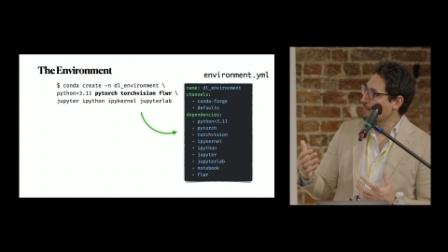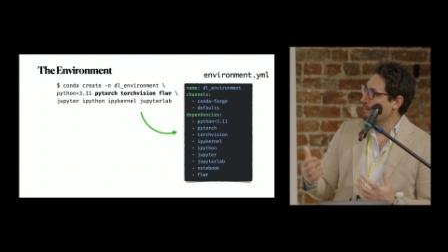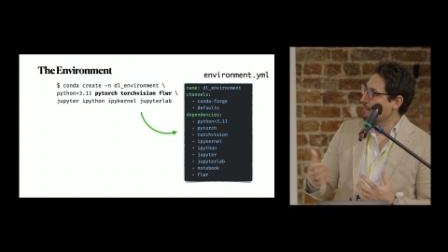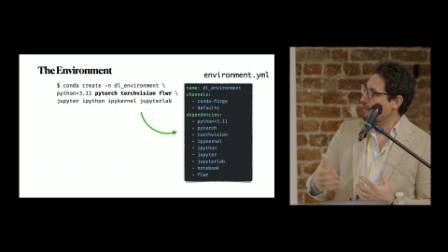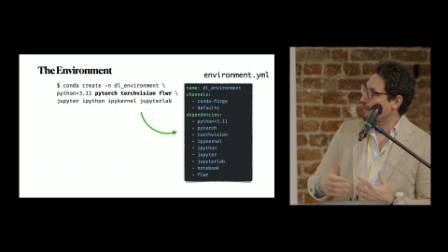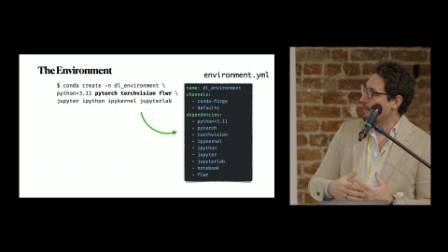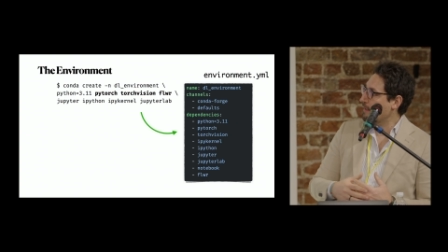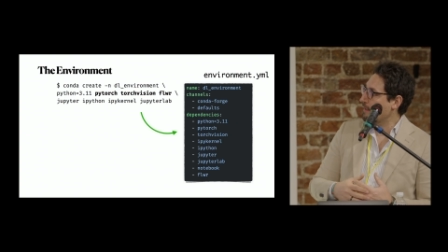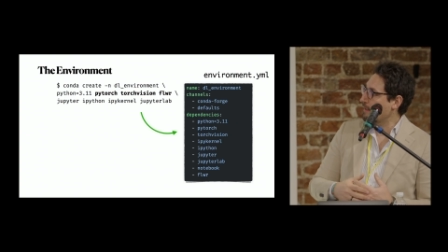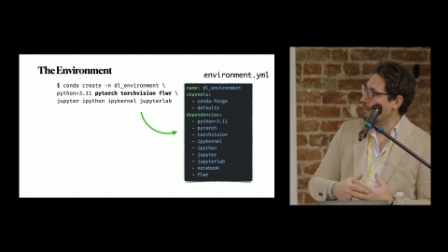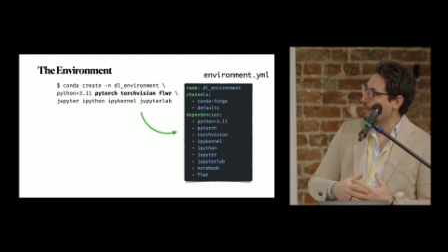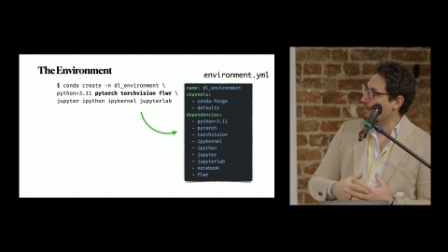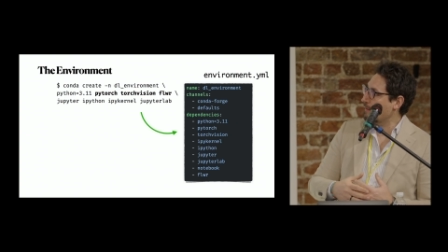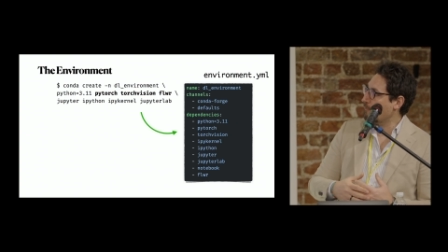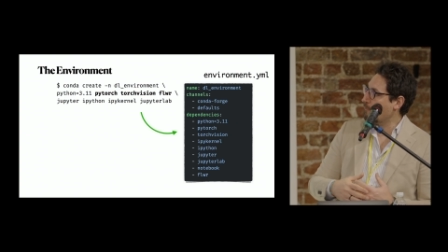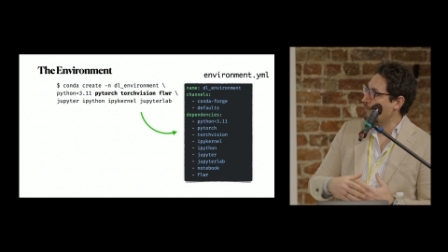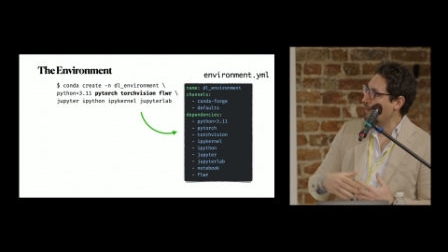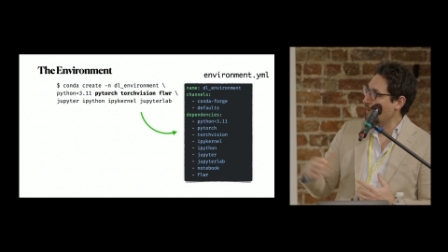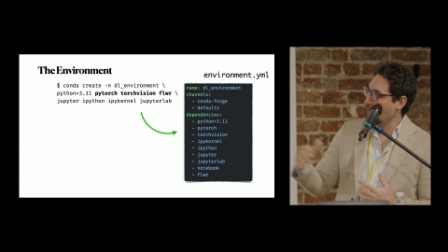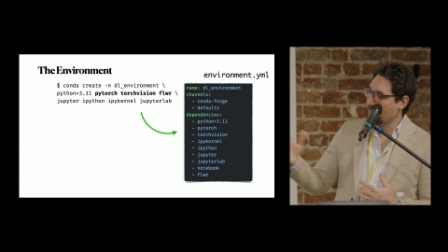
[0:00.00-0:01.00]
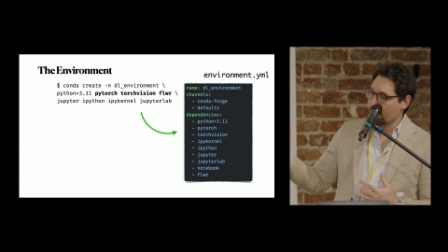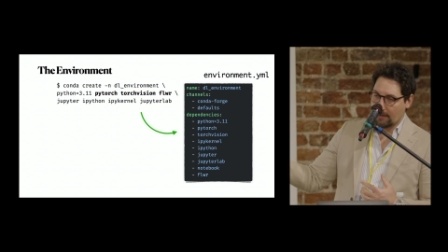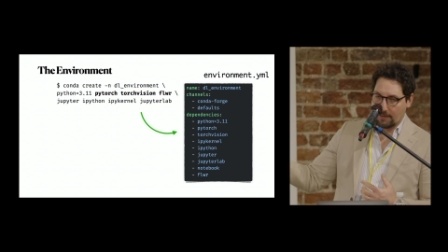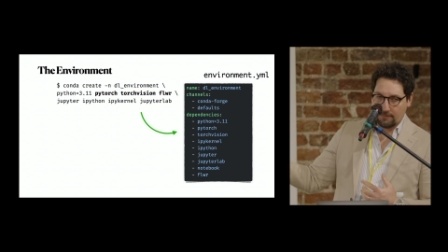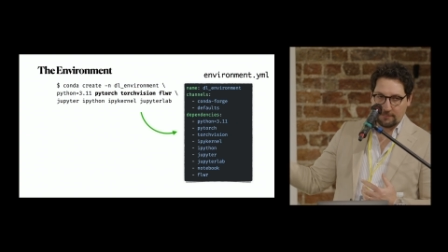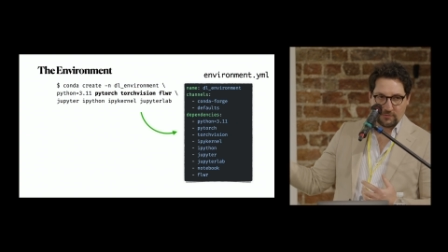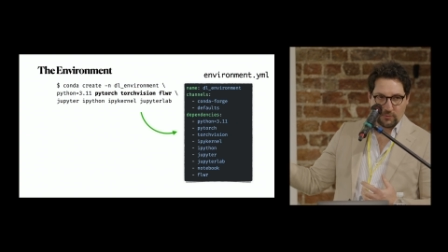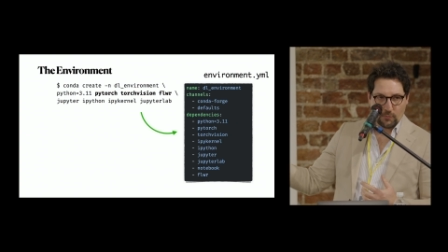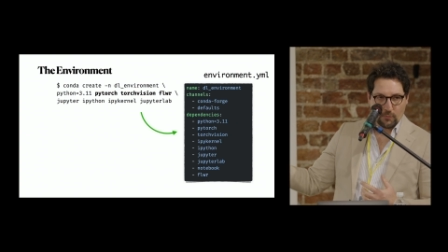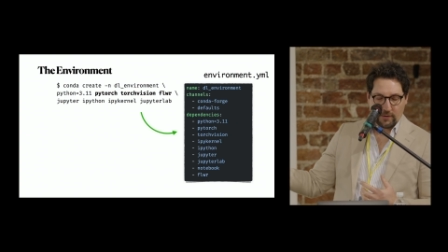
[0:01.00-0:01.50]
why
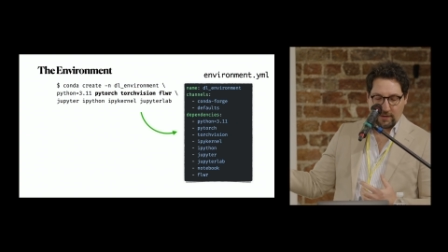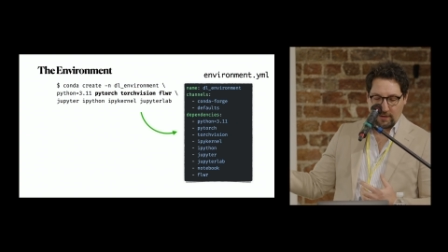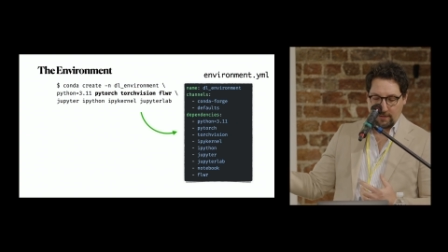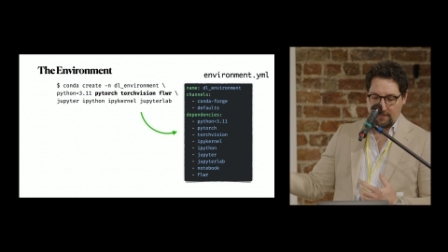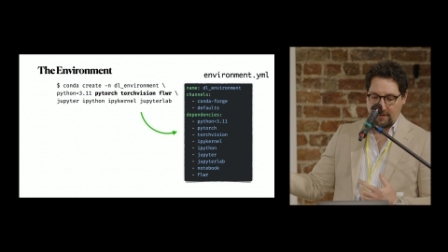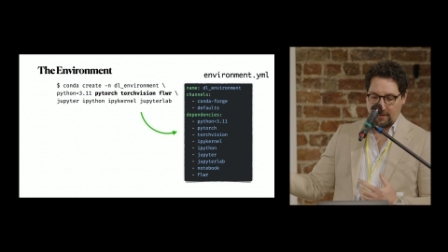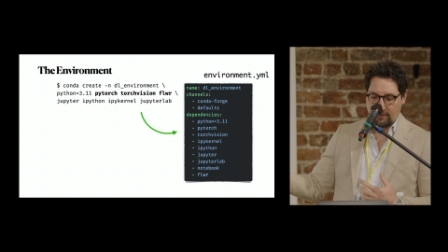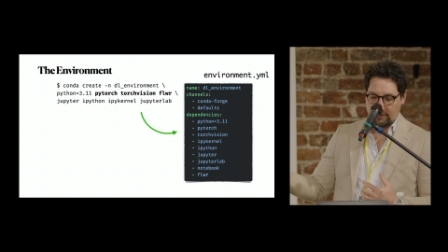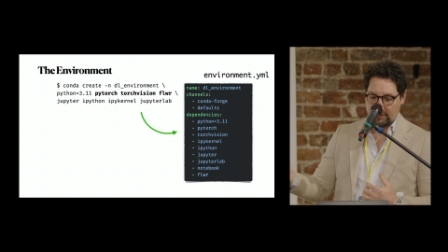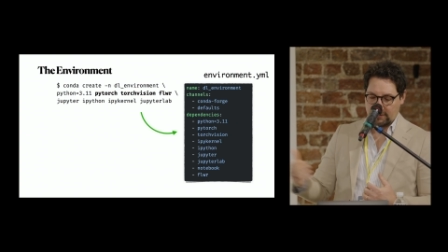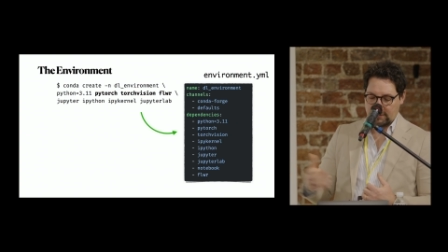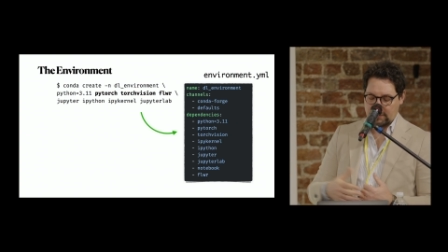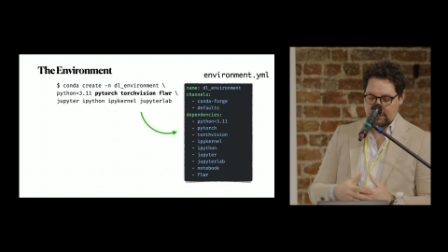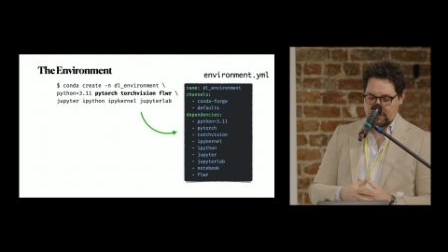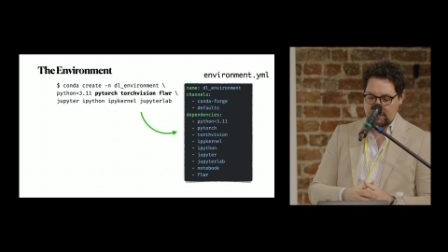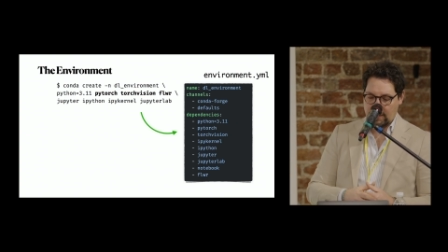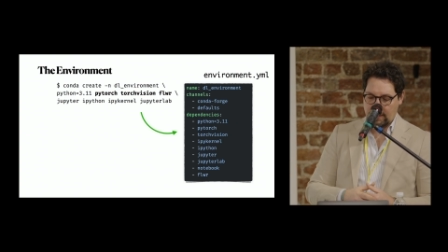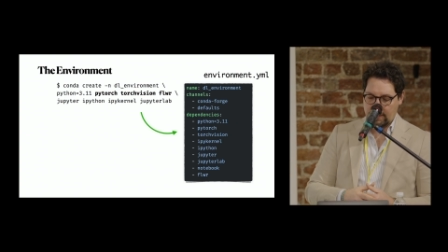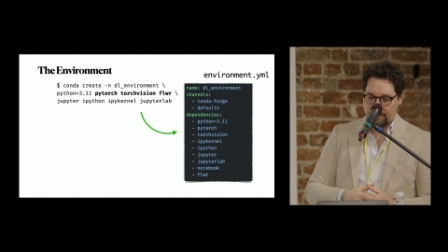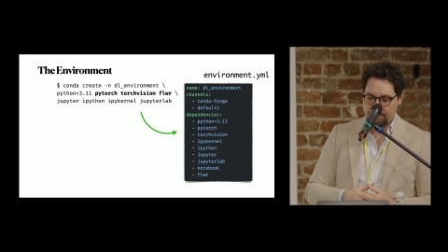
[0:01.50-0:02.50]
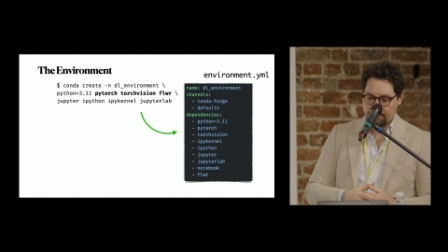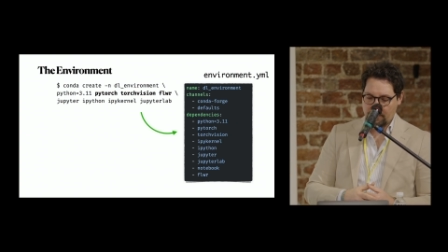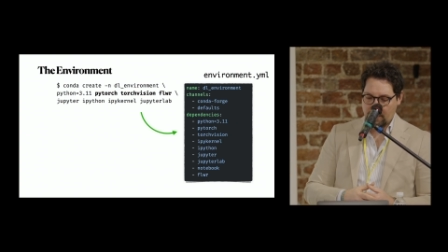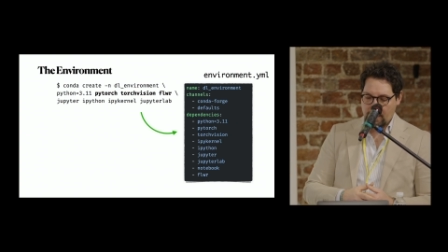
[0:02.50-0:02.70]
I'm talking about this today.